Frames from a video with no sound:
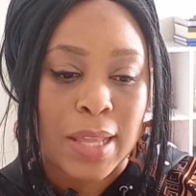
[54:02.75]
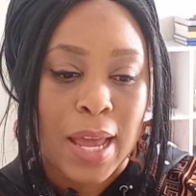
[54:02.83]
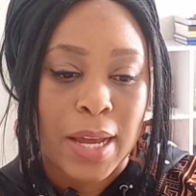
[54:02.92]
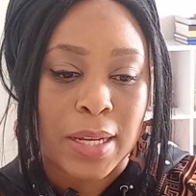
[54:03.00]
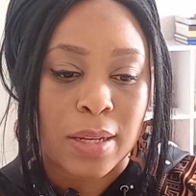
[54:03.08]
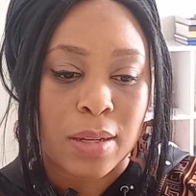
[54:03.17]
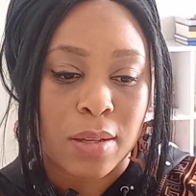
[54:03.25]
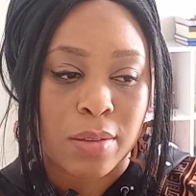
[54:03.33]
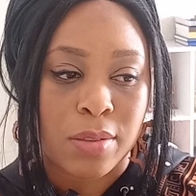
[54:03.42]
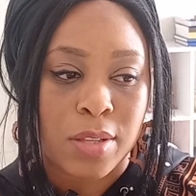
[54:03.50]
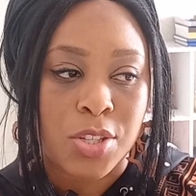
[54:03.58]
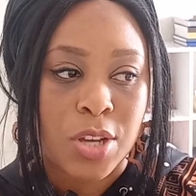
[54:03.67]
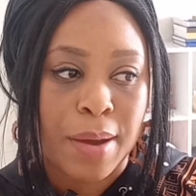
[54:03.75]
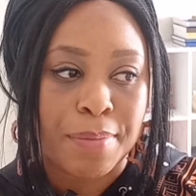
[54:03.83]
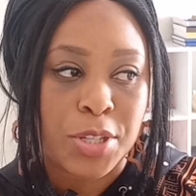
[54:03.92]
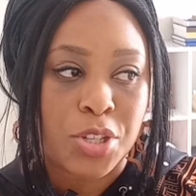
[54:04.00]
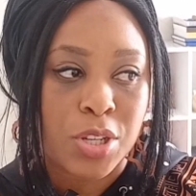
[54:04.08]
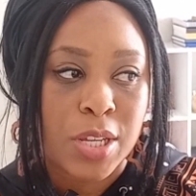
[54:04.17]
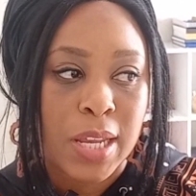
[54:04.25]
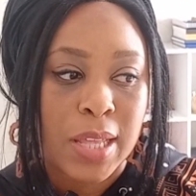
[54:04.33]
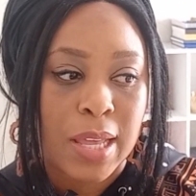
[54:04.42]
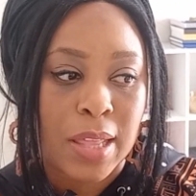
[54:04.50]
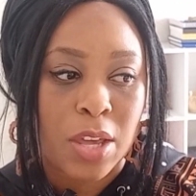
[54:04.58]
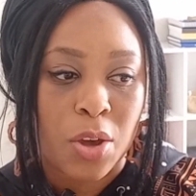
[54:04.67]
that this opportunity
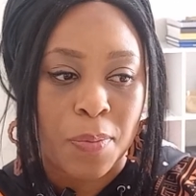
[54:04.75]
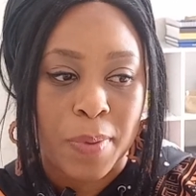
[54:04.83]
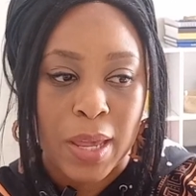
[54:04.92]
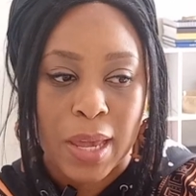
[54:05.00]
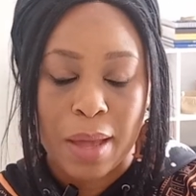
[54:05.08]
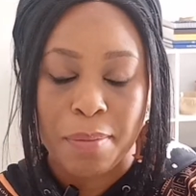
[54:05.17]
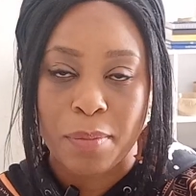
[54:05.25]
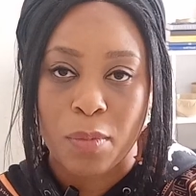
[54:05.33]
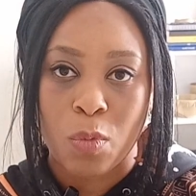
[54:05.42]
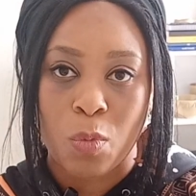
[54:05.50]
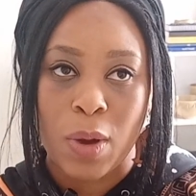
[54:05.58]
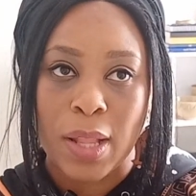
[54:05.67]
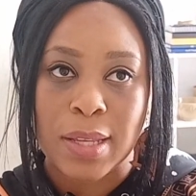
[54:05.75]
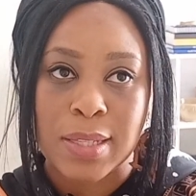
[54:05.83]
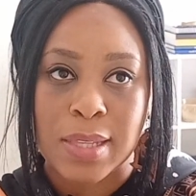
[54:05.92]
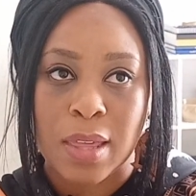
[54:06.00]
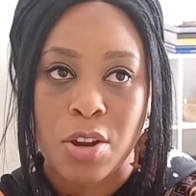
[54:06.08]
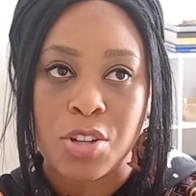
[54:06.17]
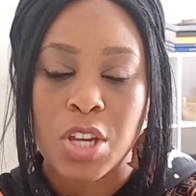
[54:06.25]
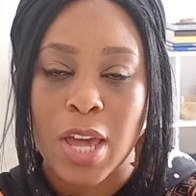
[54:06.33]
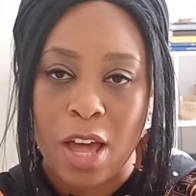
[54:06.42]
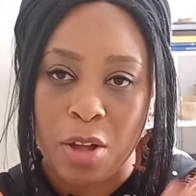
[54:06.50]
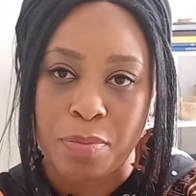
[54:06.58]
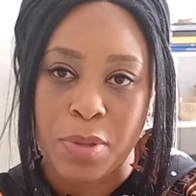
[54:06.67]
that they're opening up, while it's there to
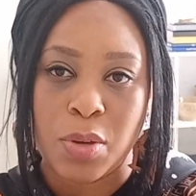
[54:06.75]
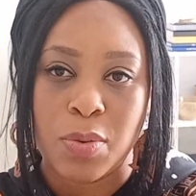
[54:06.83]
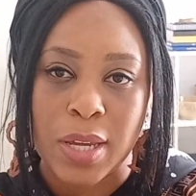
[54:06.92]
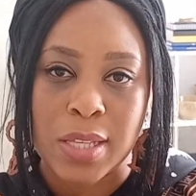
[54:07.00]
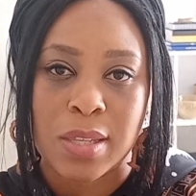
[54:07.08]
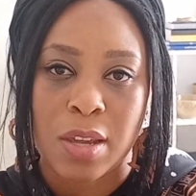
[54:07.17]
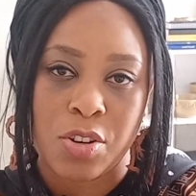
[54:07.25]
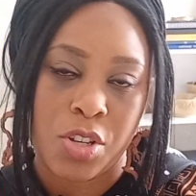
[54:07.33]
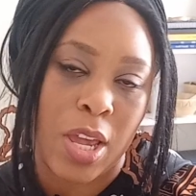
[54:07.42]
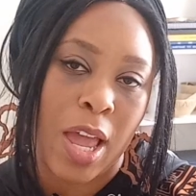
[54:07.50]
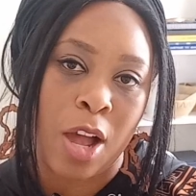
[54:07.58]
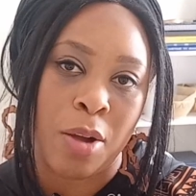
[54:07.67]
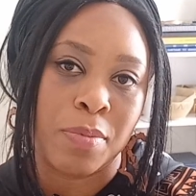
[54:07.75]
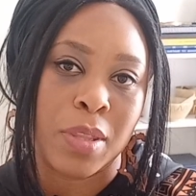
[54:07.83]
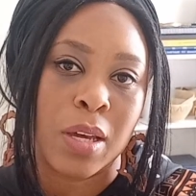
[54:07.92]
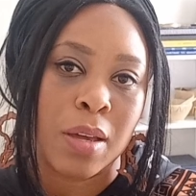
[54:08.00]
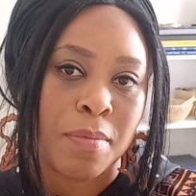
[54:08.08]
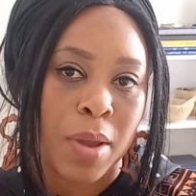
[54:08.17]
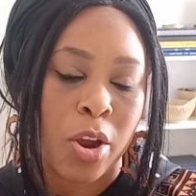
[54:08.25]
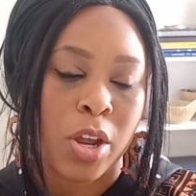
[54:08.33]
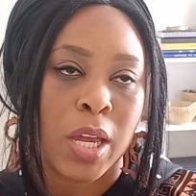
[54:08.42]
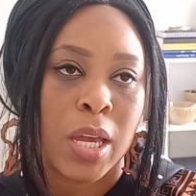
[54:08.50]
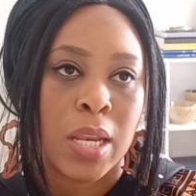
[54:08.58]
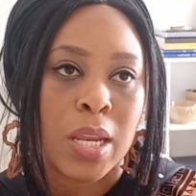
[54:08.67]
help you, it's there to help the
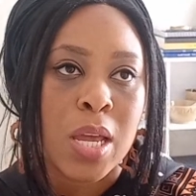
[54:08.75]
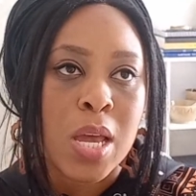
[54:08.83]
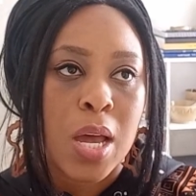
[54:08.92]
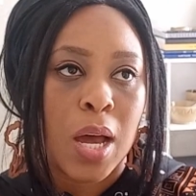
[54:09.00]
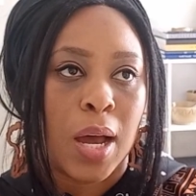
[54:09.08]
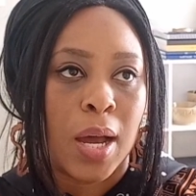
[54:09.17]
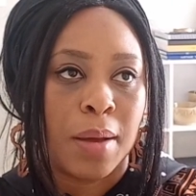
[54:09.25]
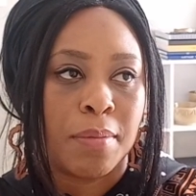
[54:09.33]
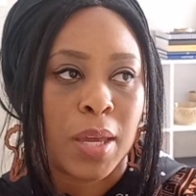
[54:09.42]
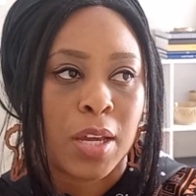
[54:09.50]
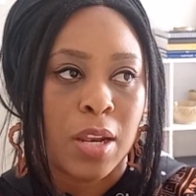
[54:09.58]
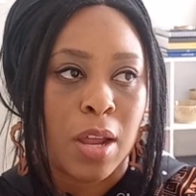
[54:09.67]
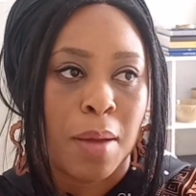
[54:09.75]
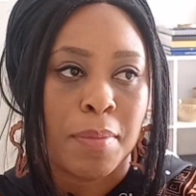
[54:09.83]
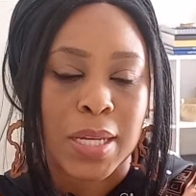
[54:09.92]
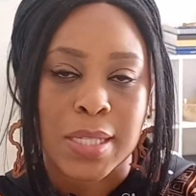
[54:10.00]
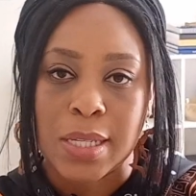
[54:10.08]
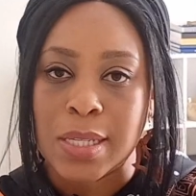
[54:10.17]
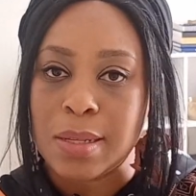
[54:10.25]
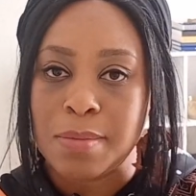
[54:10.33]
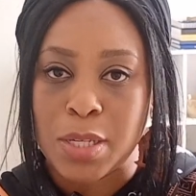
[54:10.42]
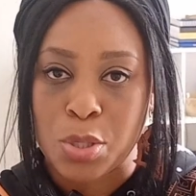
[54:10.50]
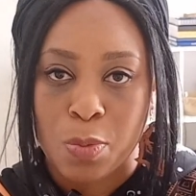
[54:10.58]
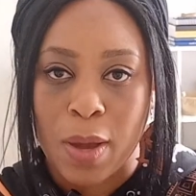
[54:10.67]
American economic system
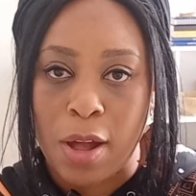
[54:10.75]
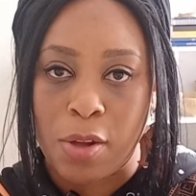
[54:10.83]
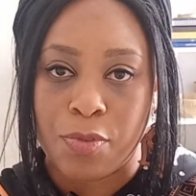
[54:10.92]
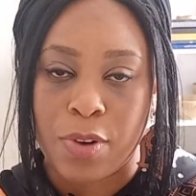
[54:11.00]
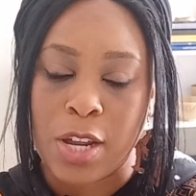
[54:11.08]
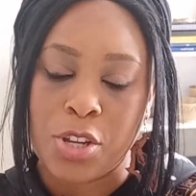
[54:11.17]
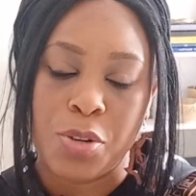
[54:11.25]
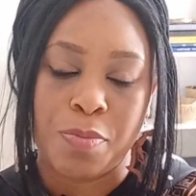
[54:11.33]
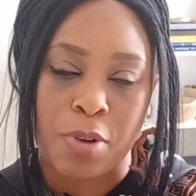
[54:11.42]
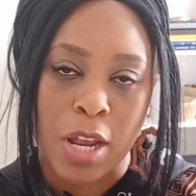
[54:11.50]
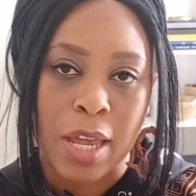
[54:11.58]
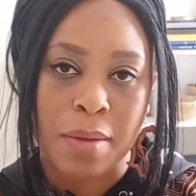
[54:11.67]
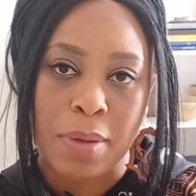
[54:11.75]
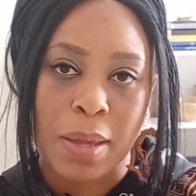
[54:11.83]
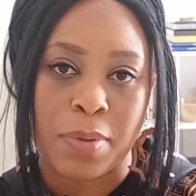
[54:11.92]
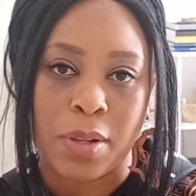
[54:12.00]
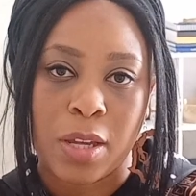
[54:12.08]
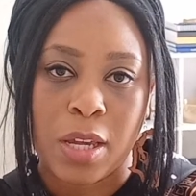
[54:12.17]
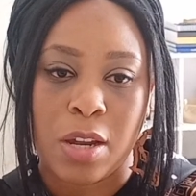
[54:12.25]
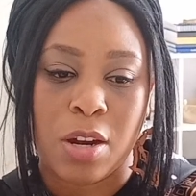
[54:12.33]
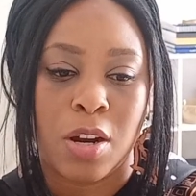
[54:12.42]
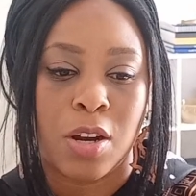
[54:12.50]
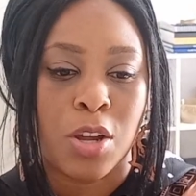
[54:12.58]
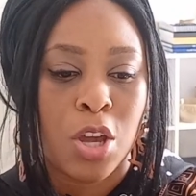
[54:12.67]
as well, right? You're bringing people
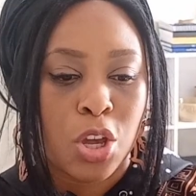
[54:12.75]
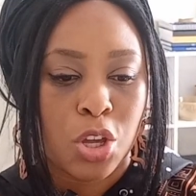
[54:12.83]
here.